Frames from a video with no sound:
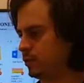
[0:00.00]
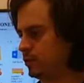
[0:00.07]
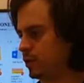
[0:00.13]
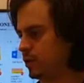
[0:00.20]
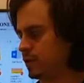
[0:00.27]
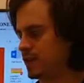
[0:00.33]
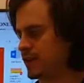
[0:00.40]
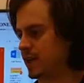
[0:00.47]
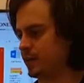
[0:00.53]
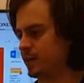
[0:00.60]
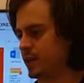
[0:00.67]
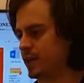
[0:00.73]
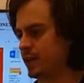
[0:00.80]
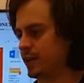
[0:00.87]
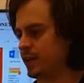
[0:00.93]
Another
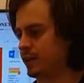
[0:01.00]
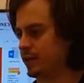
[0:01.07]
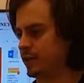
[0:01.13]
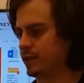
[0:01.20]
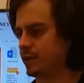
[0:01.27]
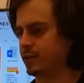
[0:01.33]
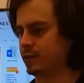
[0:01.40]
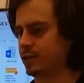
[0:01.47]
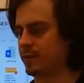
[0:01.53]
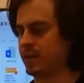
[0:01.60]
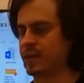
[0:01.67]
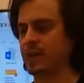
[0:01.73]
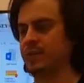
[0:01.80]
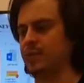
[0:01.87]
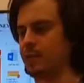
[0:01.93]
timeline here that
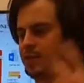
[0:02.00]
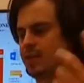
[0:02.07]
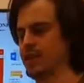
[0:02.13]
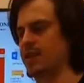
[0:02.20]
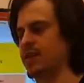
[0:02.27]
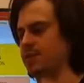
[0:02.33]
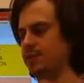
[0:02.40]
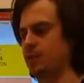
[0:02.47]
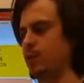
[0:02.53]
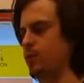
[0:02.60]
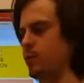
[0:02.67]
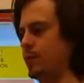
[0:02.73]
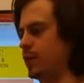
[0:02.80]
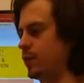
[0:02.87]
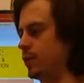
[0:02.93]
just to give you a sense of what
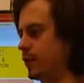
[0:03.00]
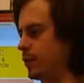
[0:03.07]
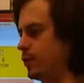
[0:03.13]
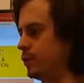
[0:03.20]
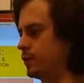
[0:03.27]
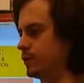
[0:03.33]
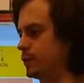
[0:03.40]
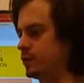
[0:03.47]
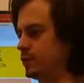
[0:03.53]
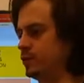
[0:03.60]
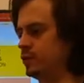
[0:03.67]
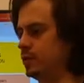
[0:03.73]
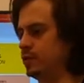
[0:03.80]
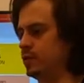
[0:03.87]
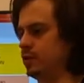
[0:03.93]
we'll be going over
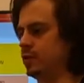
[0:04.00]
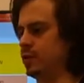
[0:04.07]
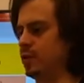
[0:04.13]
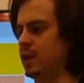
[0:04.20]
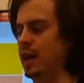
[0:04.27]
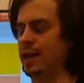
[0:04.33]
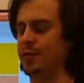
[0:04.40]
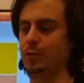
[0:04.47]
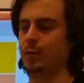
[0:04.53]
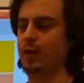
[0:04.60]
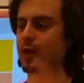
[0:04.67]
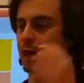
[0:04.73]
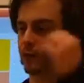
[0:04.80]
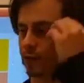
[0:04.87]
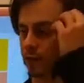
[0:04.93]
after we
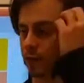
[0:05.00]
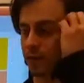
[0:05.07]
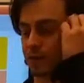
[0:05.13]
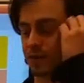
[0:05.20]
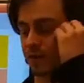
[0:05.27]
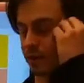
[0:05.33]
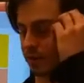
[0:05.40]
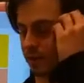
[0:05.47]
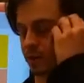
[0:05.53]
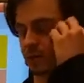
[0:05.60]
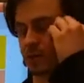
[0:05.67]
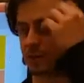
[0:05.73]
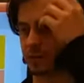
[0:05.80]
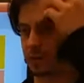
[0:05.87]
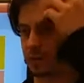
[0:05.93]
cover those
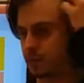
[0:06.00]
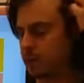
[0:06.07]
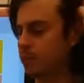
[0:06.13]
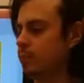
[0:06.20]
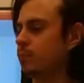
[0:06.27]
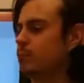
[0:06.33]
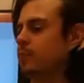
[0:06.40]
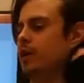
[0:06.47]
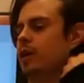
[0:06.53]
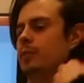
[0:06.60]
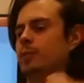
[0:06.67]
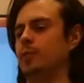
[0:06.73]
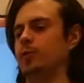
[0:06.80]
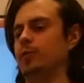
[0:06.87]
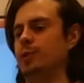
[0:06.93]

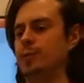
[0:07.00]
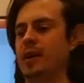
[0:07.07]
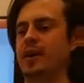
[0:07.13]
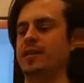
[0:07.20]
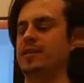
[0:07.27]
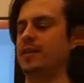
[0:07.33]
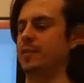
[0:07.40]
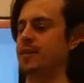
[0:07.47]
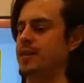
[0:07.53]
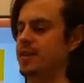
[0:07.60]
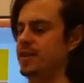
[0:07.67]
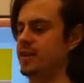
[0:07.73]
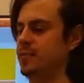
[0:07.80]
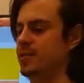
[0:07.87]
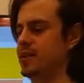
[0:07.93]
early monetary
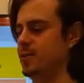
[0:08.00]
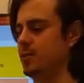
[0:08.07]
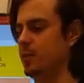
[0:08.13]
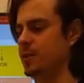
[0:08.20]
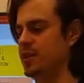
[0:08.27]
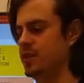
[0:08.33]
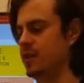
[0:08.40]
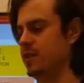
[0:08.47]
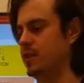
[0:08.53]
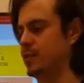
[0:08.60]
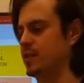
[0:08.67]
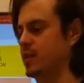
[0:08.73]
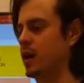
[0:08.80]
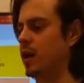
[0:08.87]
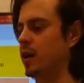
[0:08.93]
systems. Then we'll be talking
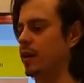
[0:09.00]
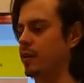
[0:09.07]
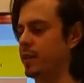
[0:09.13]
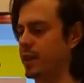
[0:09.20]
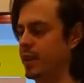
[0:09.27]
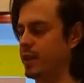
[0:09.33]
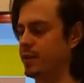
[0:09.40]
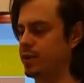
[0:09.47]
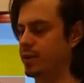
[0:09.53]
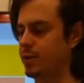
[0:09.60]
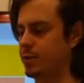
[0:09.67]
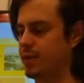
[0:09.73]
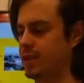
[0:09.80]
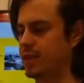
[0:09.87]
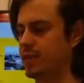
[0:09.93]
about the Iron Age
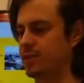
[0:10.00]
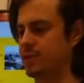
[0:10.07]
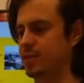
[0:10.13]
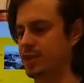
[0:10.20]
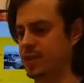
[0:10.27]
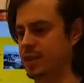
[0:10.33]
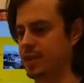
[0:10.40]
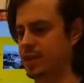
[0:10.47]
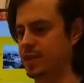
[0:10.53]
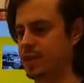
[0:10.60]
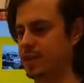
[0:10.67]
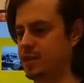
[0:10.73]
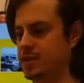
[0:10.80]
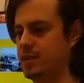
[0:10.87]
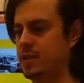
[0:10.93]
and Greek
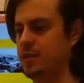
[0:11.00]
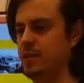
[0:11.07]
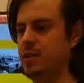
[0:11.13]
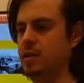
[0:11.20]
civilization.